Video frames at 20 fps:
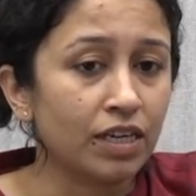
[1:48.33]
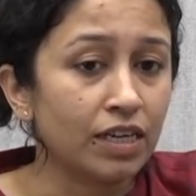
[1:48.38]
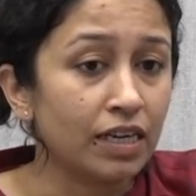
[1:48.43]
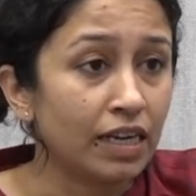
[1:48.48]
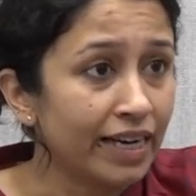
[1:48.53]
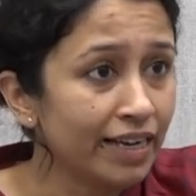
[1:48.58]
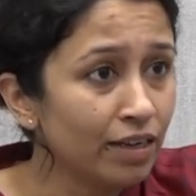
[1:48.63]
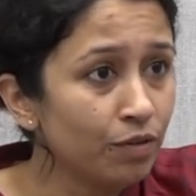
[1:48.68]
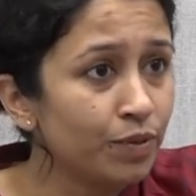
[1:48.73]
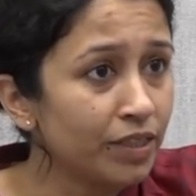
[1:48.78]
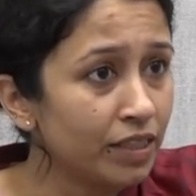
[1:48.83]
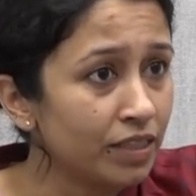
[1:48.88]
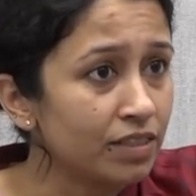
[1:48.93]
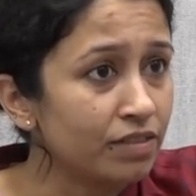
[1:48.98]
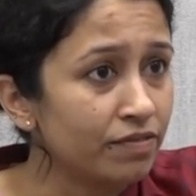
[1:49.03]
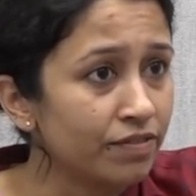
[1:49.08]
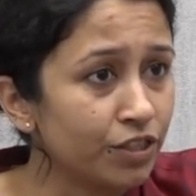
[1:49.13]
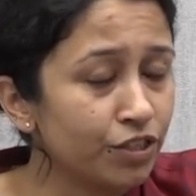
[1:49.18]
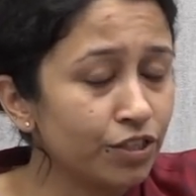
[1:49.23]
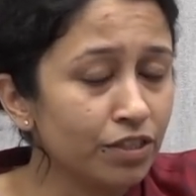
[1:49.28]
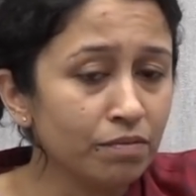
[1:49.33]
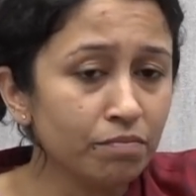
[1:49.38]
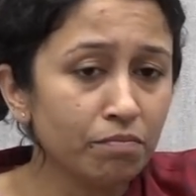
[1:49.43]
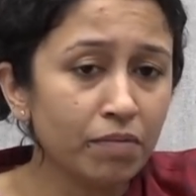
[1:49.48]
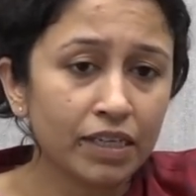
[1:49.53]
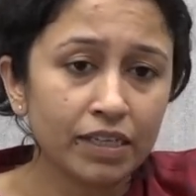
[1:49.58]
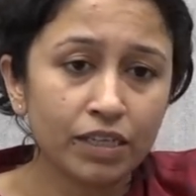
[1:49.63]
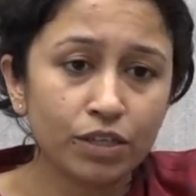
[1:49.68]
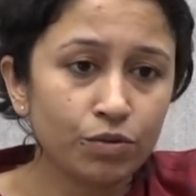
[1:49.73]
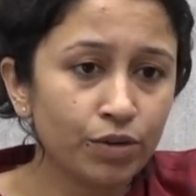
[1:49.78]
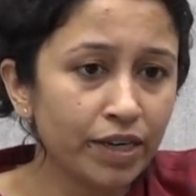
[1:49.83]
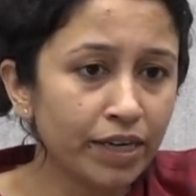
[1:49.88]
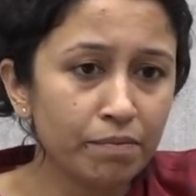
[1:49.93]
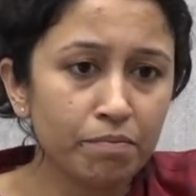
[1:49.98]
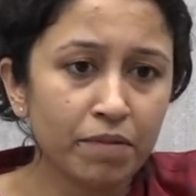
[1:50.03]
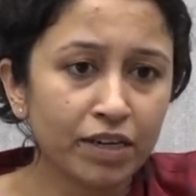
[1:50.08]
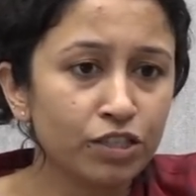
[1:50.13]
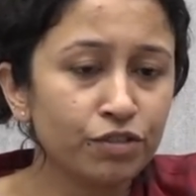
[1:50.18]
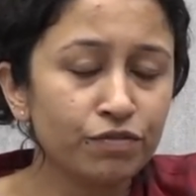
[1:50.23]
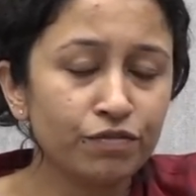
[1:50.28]
aligned with this vision, but it took it
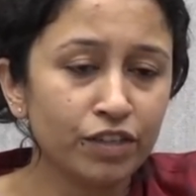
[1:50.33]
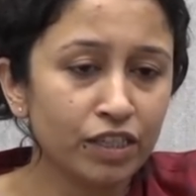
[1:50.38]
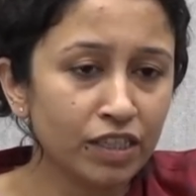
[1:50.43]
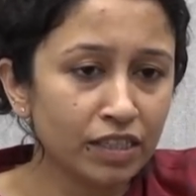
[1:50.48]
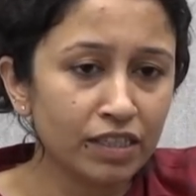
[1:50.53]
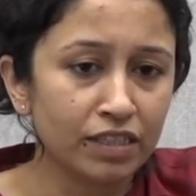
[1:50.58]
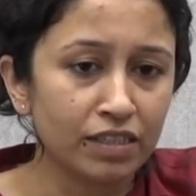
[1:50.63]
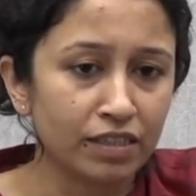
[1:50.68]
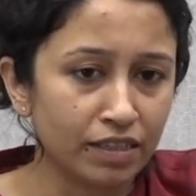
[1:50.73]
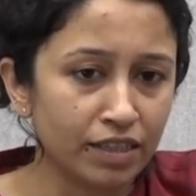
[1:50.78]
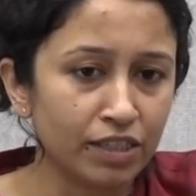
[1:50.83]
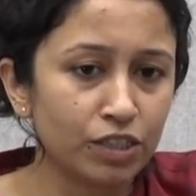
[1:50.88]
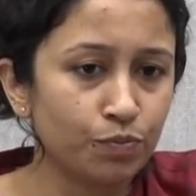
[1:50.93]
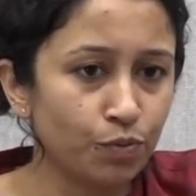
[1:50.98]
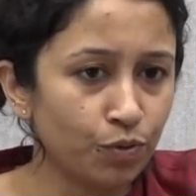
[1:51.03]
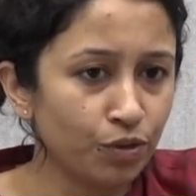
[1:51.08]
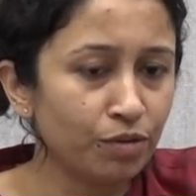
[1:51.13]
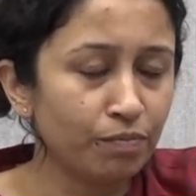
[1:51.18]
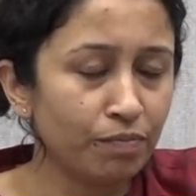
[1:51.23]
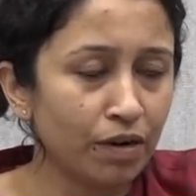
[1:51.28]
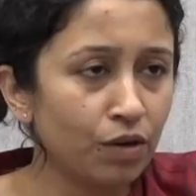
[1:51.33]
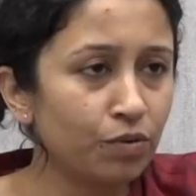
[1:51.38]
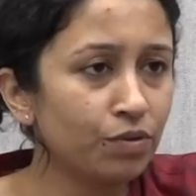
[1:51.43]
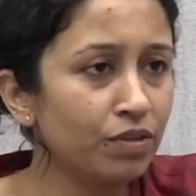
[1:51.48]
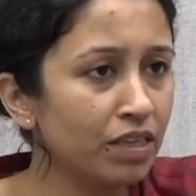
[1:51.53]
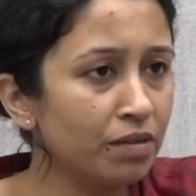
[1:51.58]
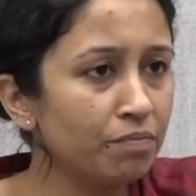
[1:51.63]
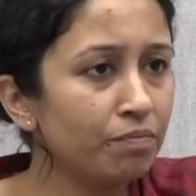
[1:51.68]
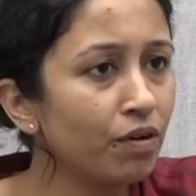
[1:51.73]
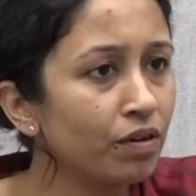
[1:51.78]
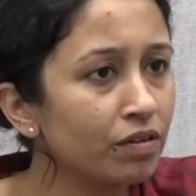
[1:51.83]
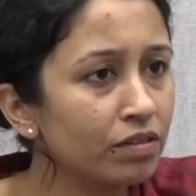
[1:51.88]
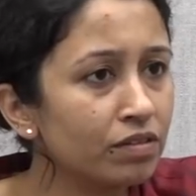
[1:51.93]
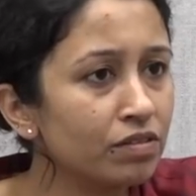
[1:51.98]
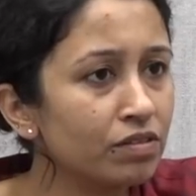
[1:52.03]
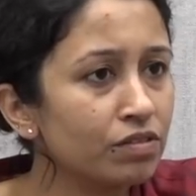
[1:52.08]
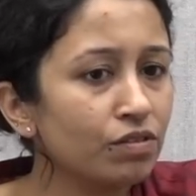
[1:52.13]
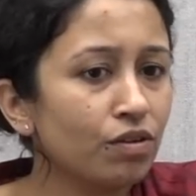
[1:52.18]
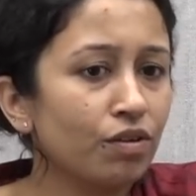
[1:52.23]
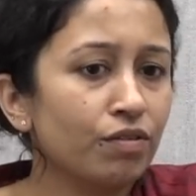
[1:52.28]
much further and he spoke about the
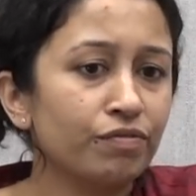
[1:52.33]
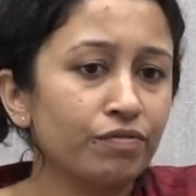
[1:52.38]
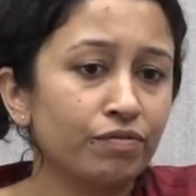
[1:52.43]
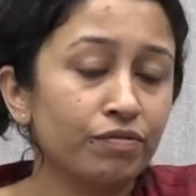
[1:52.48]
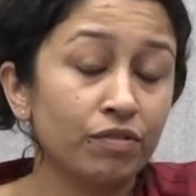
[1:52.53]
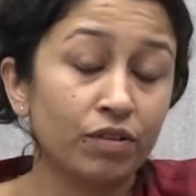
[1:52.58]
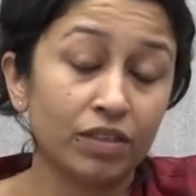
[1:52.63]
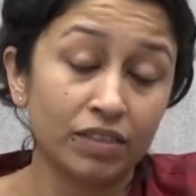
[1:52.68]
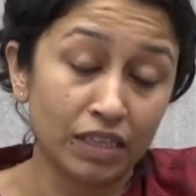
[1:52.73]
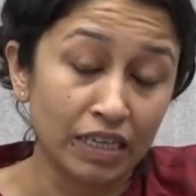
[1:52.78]
importance of uh,